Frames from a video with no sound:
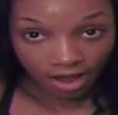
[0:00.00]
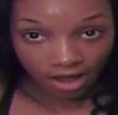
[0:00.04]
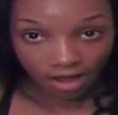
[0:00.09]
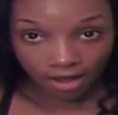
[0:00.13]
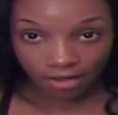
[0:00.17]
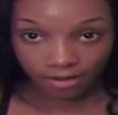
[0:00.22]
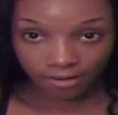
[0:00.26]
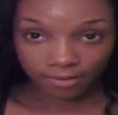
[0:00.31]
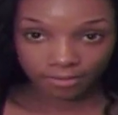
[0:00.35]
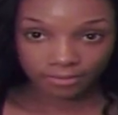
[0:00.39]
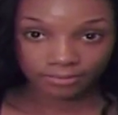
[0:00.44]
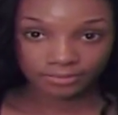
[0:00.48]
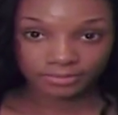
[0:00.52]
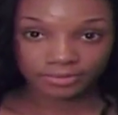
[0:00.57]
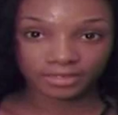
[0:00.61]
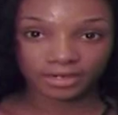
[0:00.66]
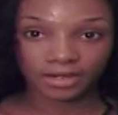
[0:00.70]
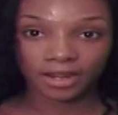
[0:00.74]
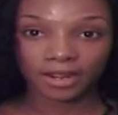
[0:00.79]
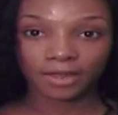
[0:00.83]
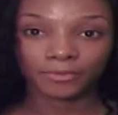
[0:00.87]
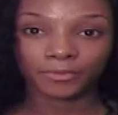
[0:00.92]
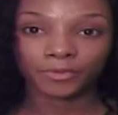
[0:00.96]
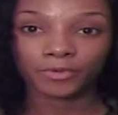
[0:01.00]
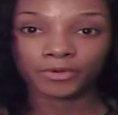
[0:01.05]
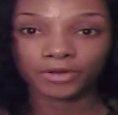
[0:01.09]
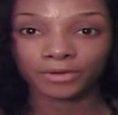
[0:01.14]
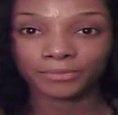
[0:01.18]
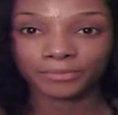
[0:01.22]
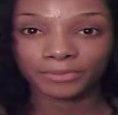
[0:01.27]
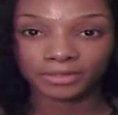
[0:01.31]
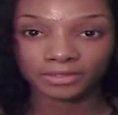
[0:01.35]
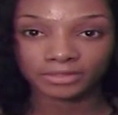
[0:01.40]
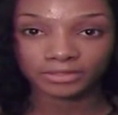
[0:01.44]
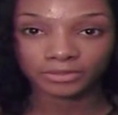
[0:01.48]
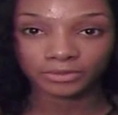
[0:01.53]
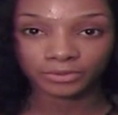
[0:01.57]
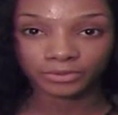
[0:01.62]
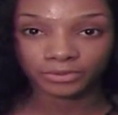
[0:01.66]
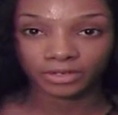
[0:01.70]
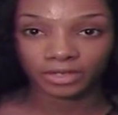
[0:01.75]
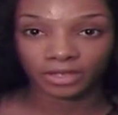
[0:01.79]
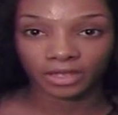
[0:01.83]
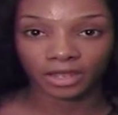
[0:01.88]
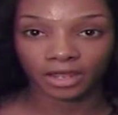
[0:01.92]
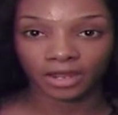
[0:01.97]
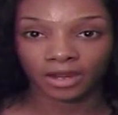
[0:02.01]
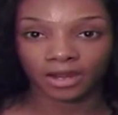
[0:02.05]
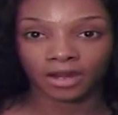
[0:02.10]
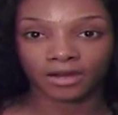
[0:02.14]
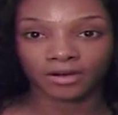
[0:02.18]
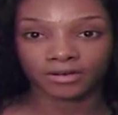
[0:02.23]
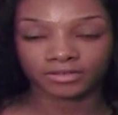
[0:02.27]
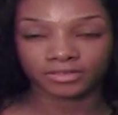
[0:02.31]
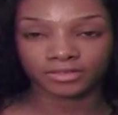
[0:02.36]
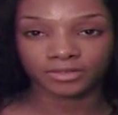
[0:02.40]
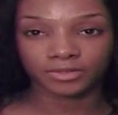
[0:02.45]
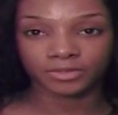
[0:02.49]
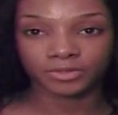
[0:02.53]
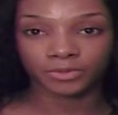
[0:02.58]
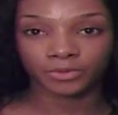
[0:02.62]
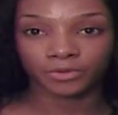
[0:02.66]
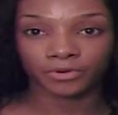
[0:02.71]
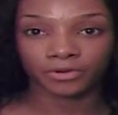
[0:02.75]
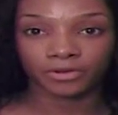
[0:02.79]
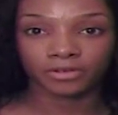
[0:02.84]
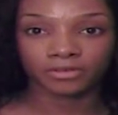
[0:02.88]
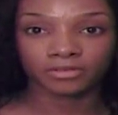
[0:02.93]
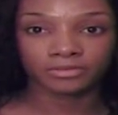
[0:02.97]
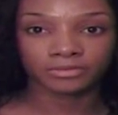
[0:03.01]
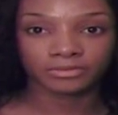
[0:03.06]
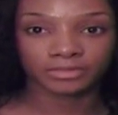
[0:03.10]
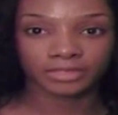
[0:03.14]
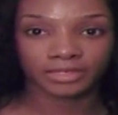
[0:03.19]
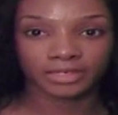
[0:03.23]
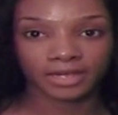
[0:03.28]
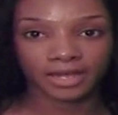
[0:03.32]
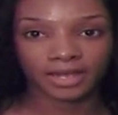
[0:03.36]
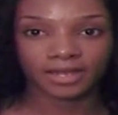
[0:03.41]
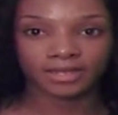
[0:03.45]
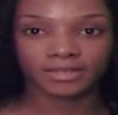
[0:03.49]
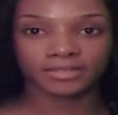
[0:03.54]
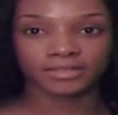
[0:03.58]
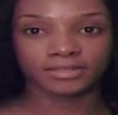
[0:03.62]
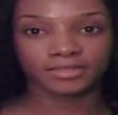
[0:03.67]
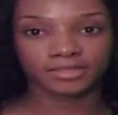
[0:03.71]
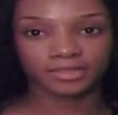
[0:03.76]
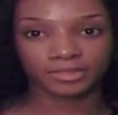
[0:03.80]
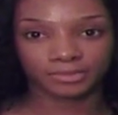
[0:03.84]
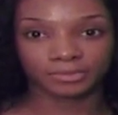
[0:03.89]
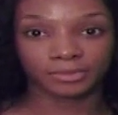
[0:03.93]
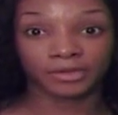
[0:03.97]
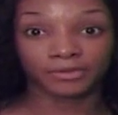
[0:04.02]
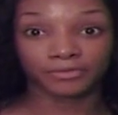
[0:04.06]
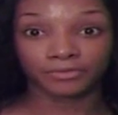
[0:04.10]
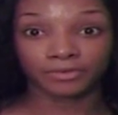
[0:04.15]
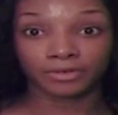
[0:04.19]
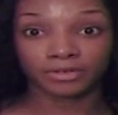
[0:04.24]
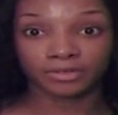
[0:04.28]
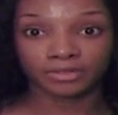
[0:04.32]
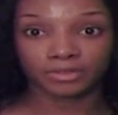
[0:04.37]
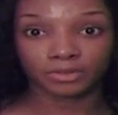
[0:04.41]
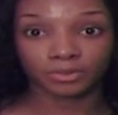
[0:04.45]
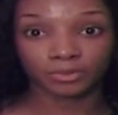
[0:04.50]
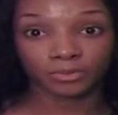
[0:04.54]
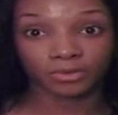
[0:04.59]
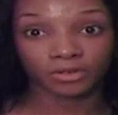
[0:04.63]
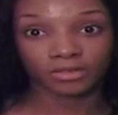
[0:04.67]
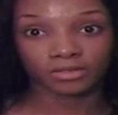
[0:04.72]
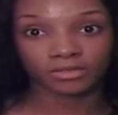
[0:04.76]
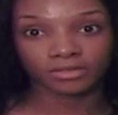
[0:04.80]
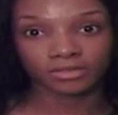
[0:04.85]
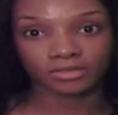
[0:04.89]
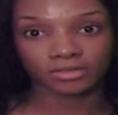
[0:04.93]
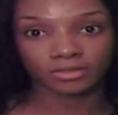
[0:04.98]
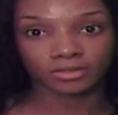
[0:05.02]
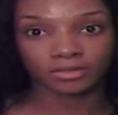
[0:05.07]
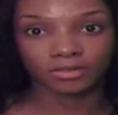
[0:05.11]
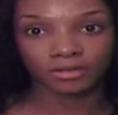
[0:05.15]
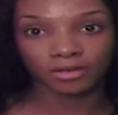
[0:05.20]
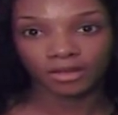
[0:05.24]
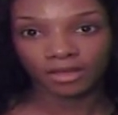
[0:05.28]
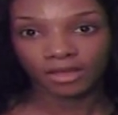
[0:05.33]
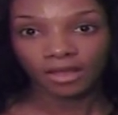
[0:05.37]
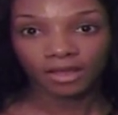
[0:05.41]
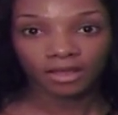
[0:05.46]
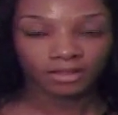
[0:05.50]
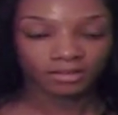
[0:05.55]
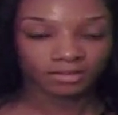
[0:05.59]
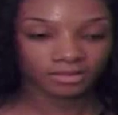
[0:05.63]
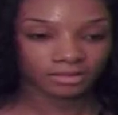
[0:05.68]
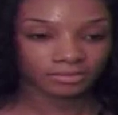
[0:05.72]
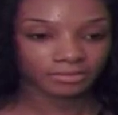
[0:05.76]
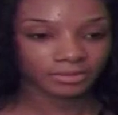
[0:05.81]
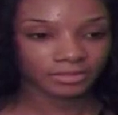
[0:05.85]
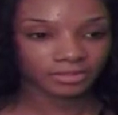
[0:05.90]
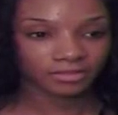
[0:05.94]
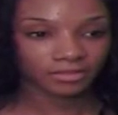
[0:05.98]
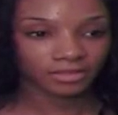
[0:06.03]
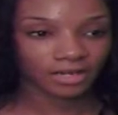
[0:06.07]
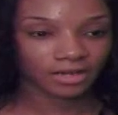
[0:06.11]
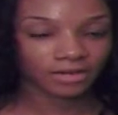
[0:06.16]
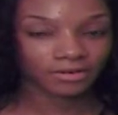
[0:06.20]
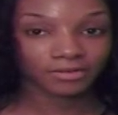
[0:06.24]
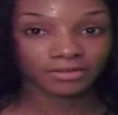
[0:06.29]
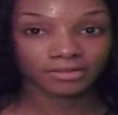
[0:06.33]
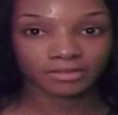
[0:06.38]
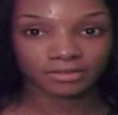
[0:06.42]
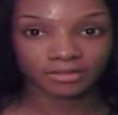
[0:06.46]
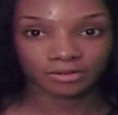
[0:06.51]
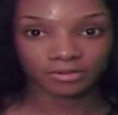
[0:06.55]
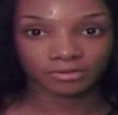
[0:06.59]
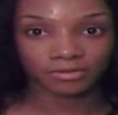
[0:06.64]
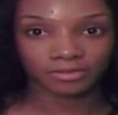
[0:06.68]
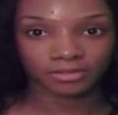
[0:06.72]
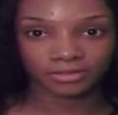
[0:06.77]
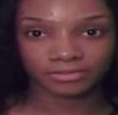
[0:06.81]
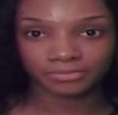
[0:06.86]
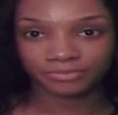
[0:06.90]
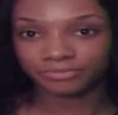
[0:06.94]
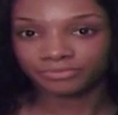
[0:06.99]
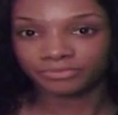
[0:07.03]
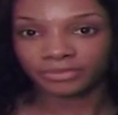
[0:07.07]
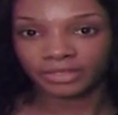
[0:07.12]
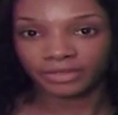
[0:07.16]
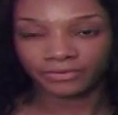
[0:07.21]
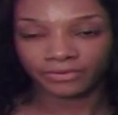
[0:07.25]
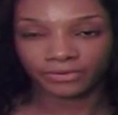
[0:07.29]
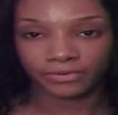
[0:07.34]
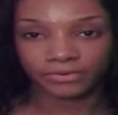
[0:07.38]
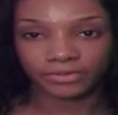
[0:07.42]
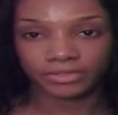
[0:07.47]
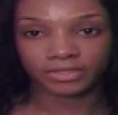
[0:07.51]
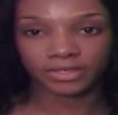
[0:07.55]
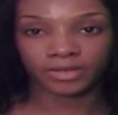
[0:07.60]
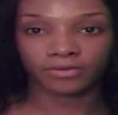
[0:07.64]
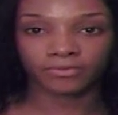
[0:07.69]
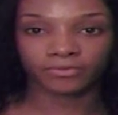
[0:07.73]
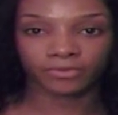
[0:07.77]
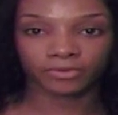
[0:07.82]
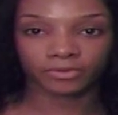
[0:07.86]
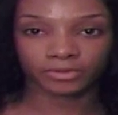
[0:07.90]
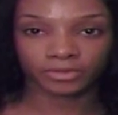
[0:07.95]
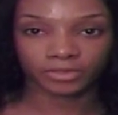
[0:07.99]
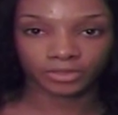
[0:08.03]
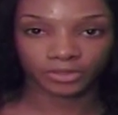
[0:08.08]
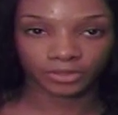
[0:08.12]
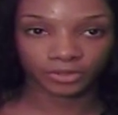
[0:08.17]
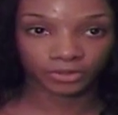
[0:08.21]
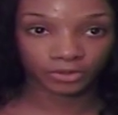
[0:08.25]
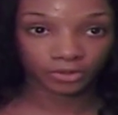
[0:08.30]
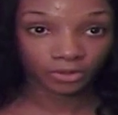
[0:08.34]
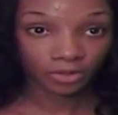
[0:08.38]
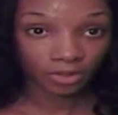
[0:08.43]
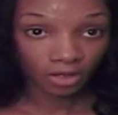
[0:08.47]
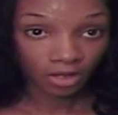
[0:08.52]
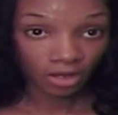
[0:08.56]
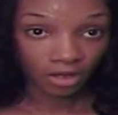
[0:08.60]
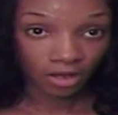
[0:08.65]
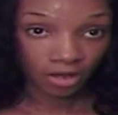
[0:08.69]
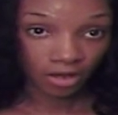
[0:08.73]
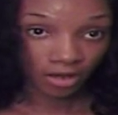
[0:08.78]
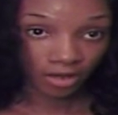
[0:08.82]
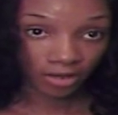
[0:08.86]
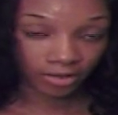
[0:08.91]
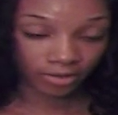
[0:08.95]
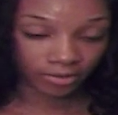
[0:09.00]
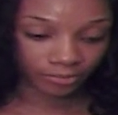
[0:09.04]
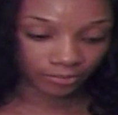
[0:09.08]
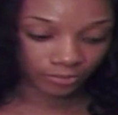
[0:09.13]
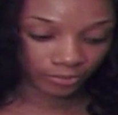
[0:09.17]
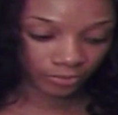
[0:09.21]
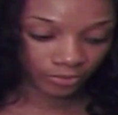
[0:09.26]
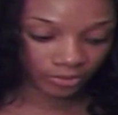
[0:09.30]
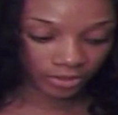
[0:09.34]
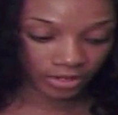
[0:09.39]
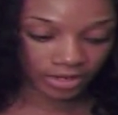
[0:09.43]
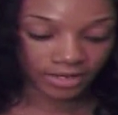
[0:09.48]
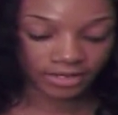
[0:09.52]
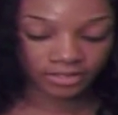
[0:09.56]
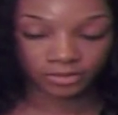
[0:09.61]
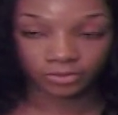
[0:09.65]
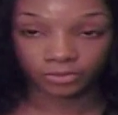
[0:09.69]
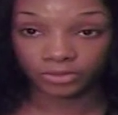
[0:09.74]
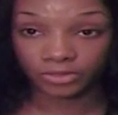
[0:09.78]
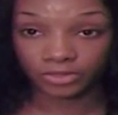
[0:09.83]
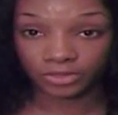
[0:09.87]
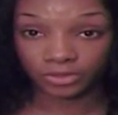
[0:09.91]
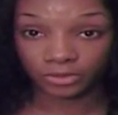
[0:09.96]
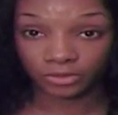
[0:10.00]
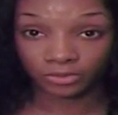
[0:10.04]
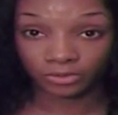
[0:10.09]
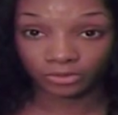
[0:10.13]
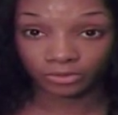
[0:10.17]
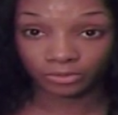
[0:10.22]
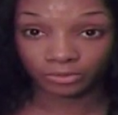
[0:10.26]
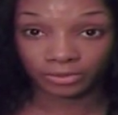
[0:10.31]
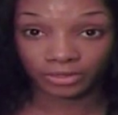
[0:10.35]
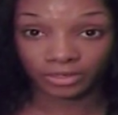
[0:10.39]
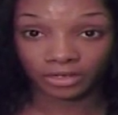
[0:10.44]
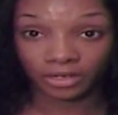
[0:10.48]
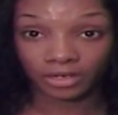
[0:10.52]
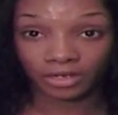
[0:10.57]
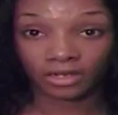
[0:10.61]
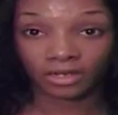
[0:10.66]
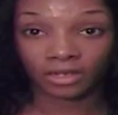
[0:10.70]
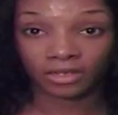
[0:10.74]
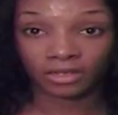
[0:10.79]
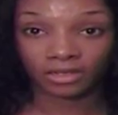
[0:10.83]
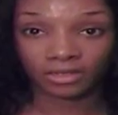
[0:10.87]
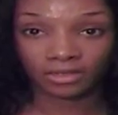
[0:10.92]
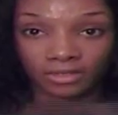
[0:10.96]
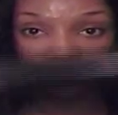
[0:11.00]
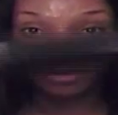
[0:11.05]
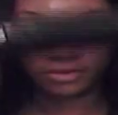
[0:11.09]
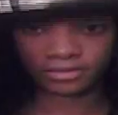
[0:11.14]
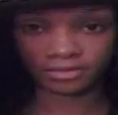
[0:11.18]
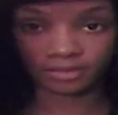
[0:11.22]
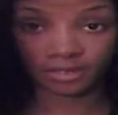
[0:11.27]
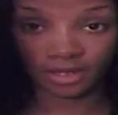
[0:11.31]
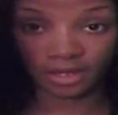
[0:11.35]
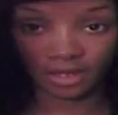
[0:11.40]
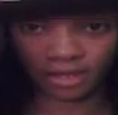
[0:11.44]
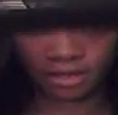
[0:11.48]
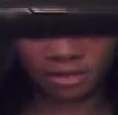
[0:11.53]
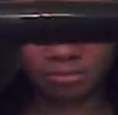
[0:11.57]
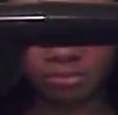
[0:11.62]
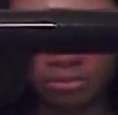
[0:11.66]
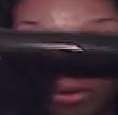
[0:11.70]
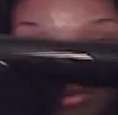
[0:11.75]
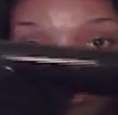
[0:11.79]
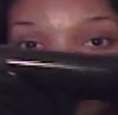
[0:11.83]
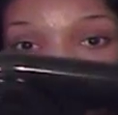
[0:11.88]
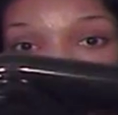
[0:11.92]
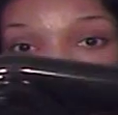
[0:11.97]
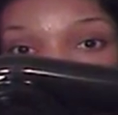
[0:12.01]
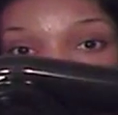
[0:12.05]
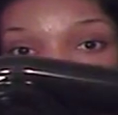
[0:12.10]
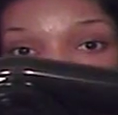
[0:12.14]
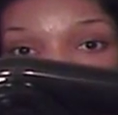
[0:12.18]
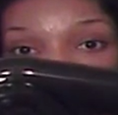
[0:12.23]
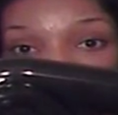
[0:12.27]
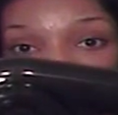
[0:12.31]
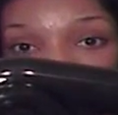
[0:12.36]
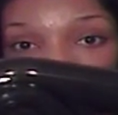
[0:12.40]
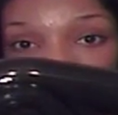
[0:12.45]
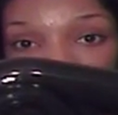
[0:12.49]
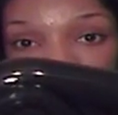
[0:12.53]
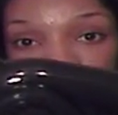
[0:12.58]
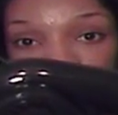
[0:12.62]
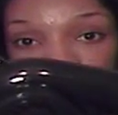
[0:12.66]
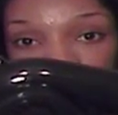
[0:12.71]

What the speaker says: Today I'm going to be doing a hair tutorial for you guys. This is my first one, so let me know how it's going, if it was helpful to you guys. What you will be needing is a blow dryer,